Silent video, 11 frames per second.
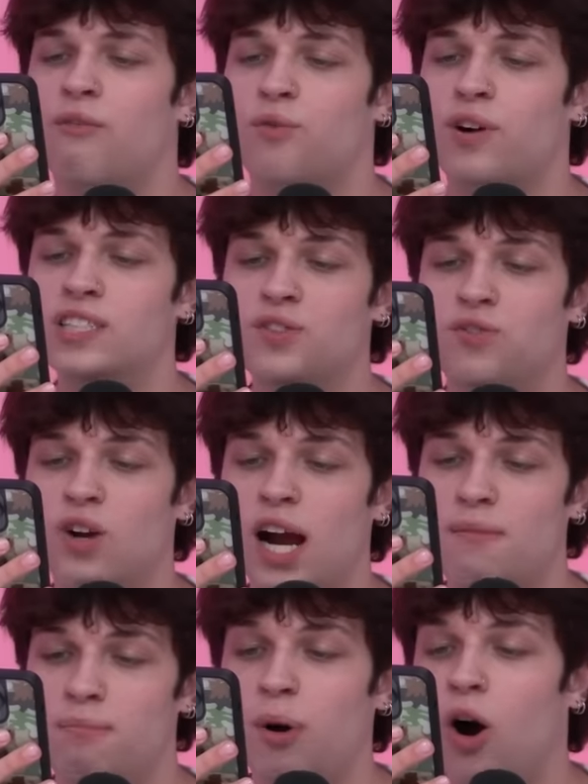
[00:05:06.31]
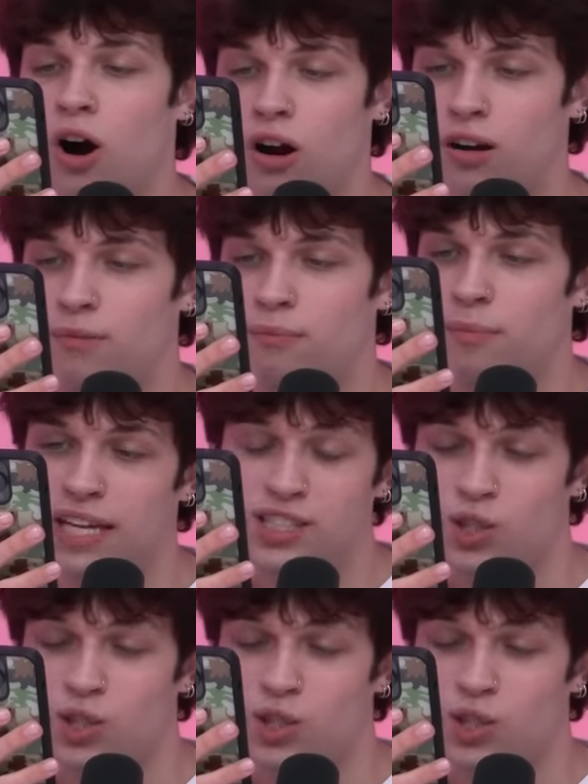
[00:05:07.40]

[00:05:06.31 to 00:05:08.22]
French Fry Bar, made